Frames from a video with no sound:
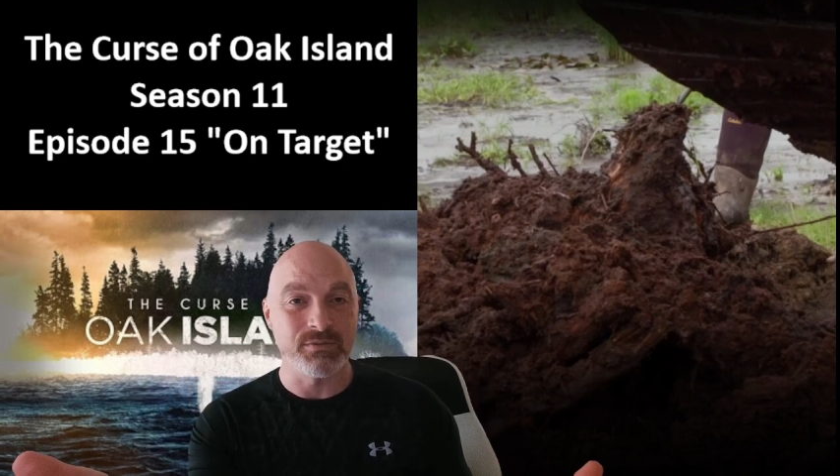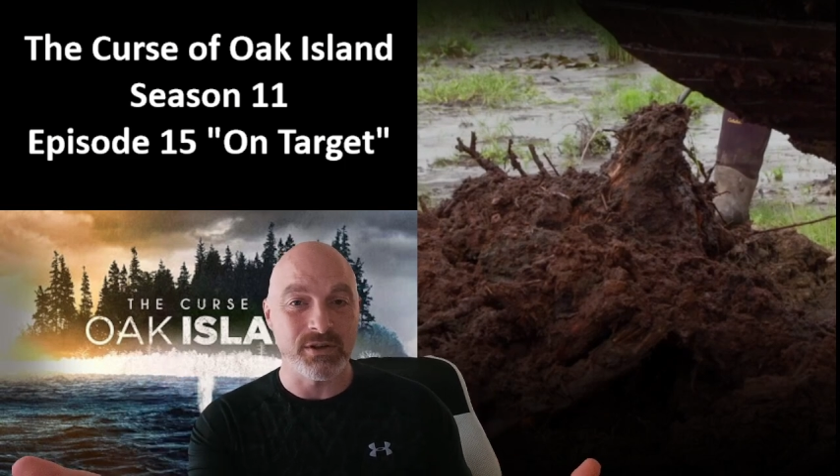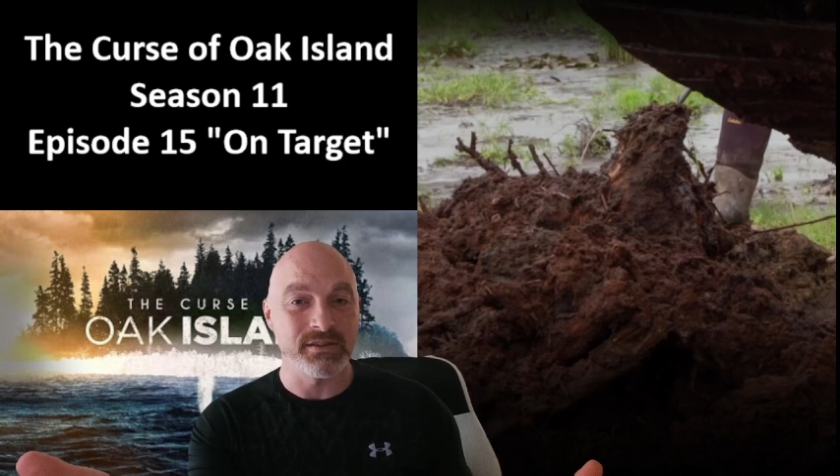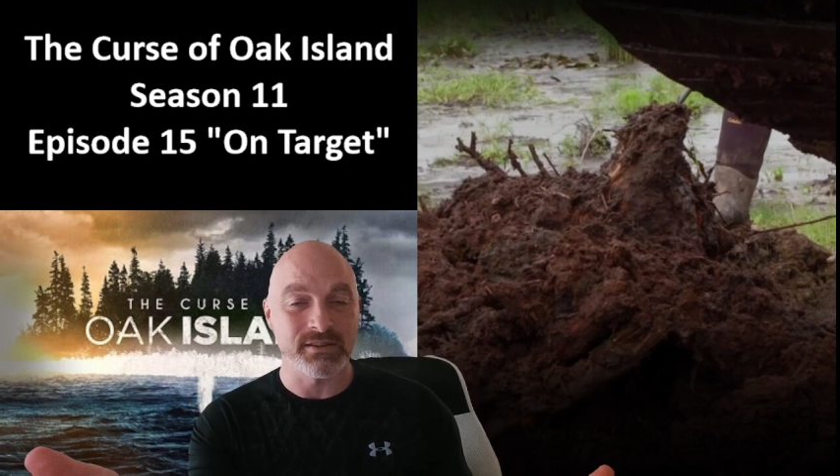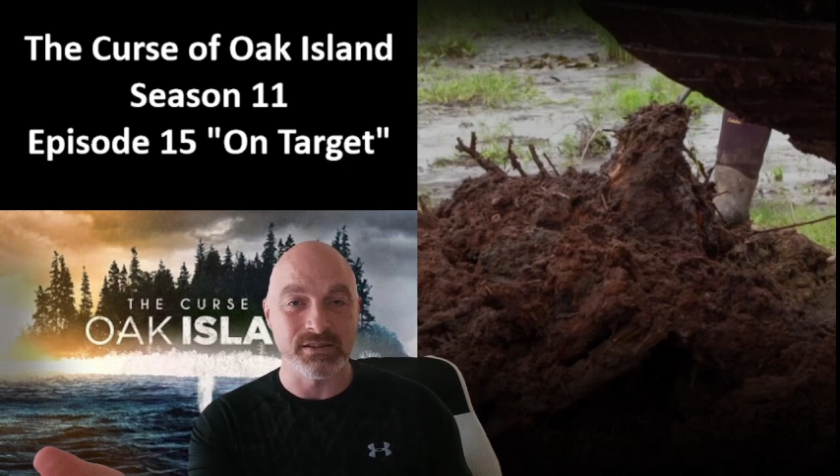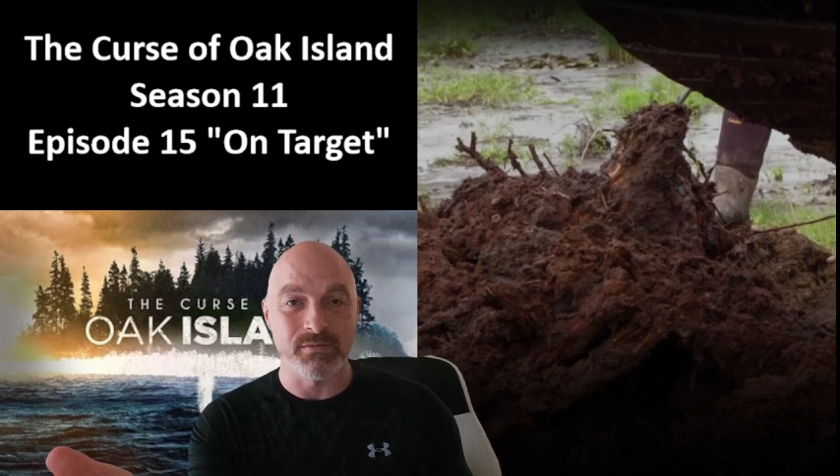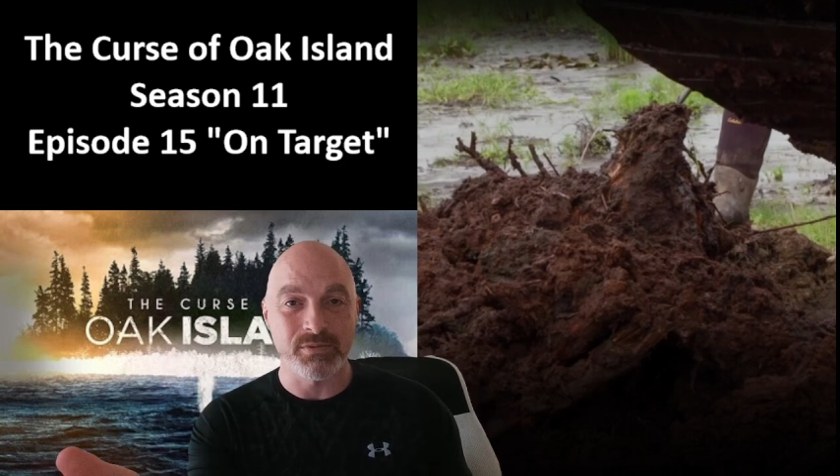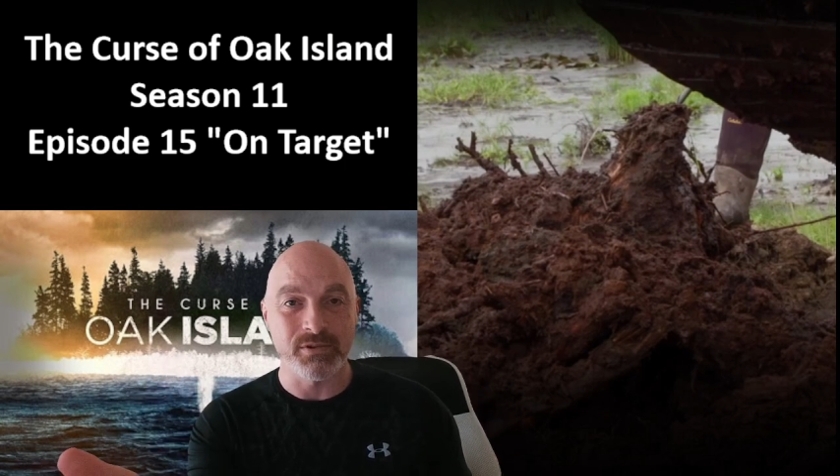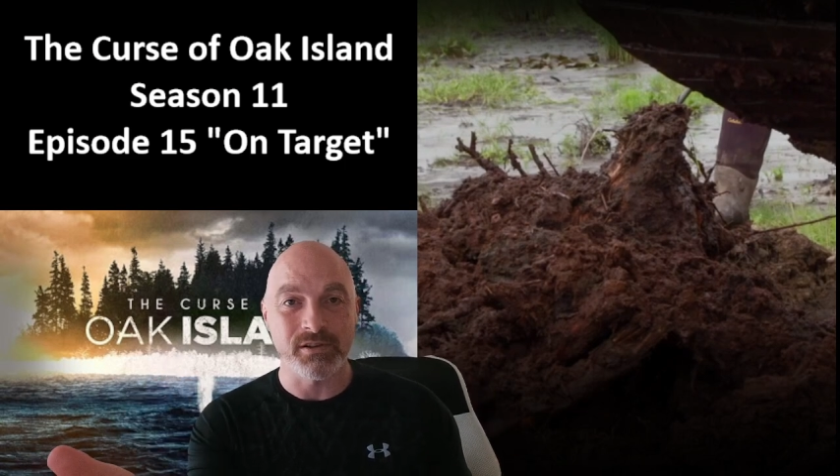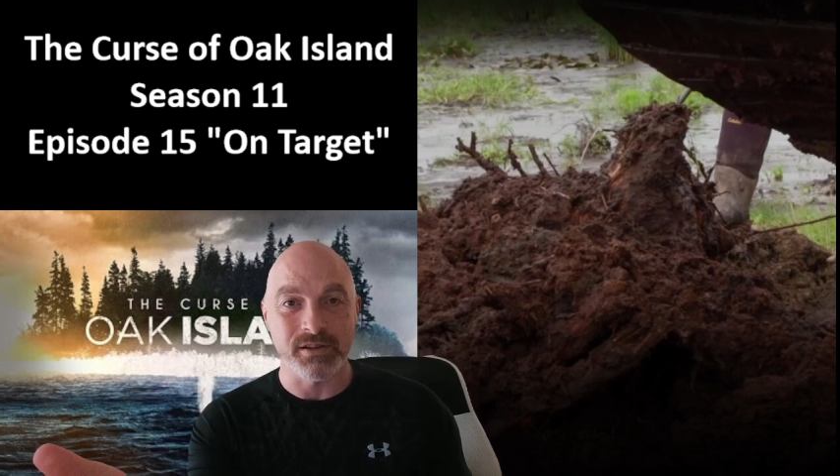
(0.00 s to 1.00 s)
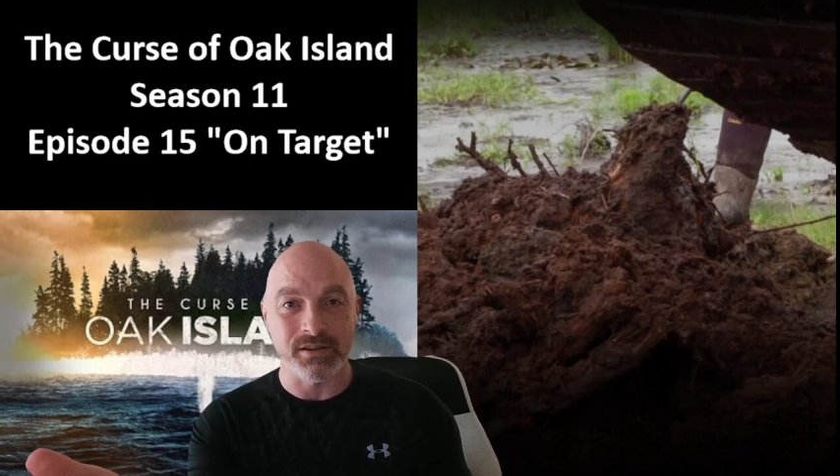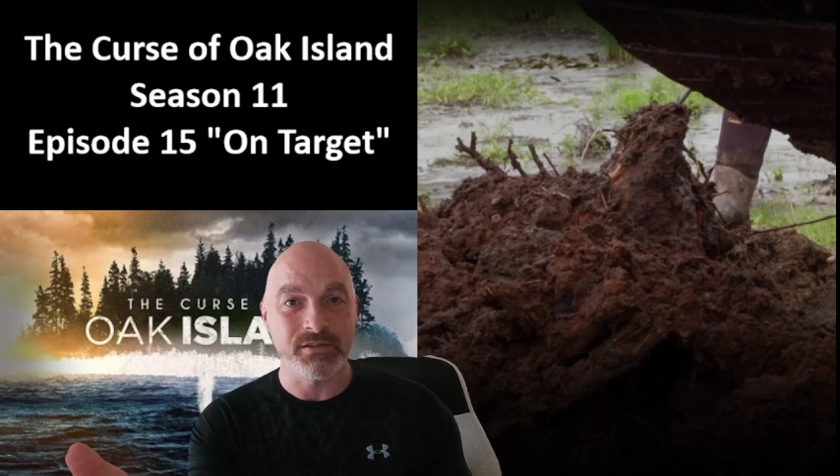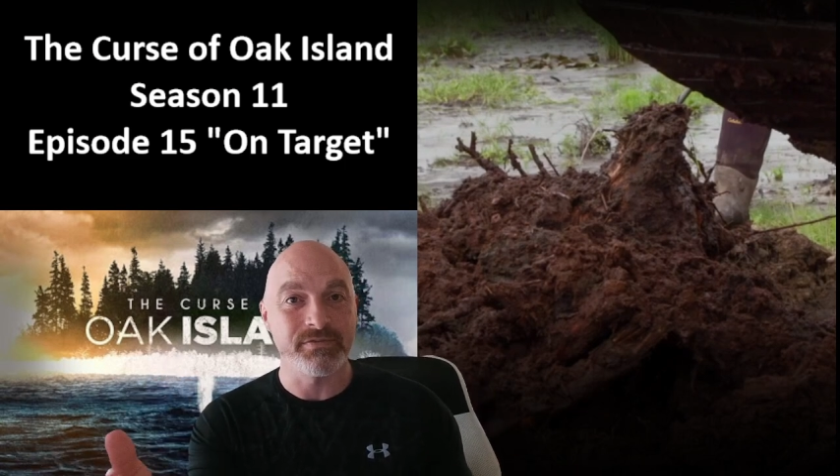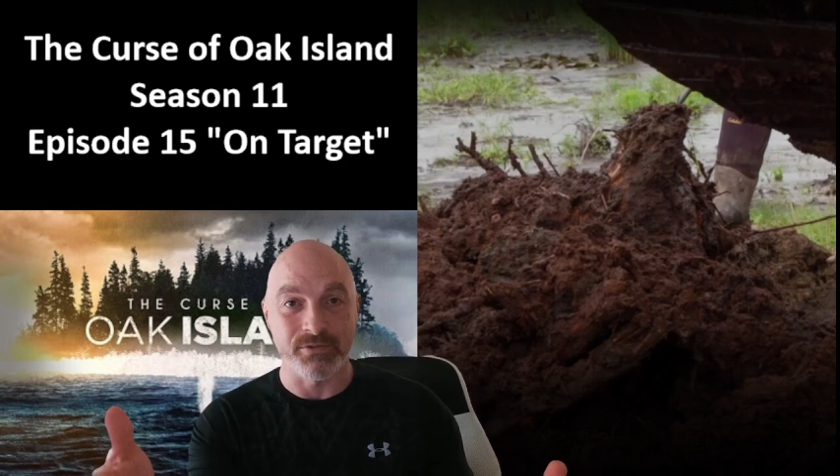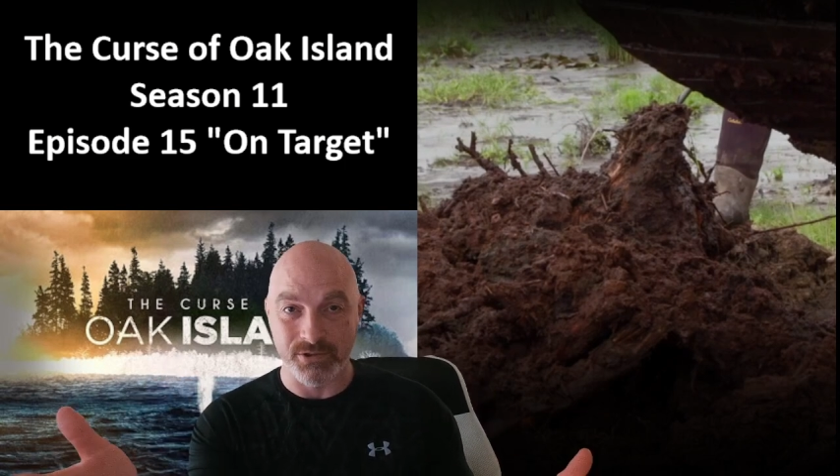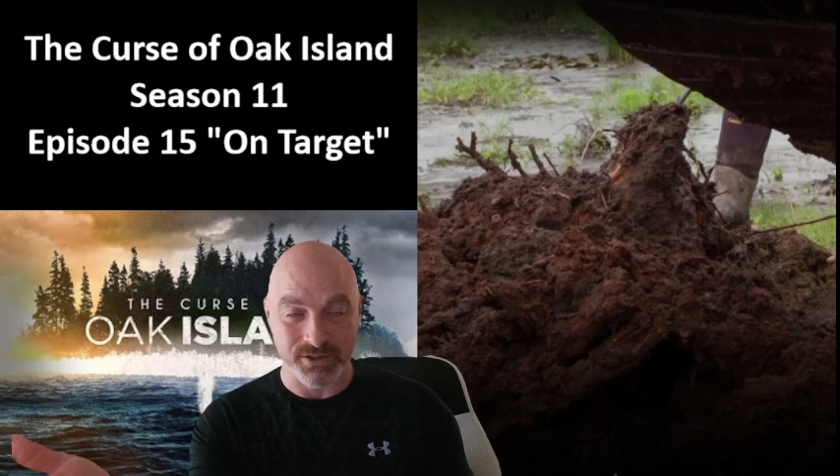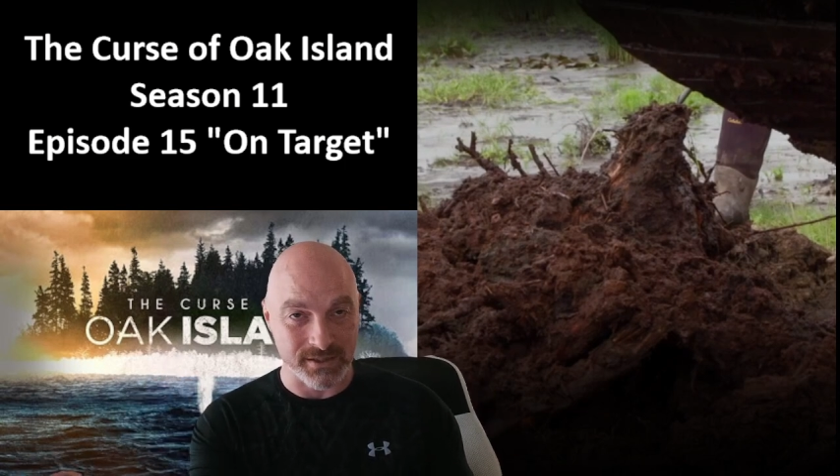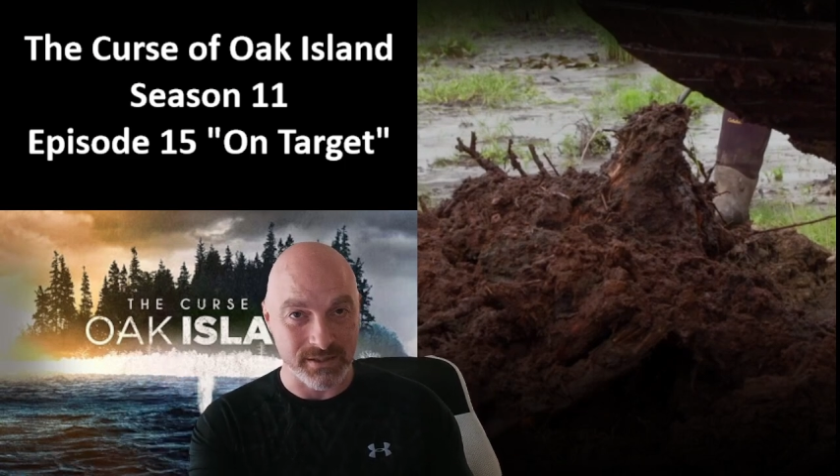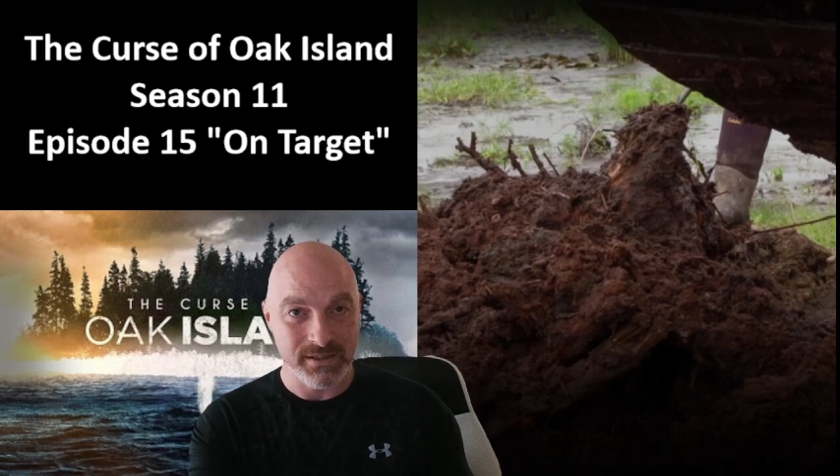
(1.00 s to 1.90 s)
was at some point or another forested.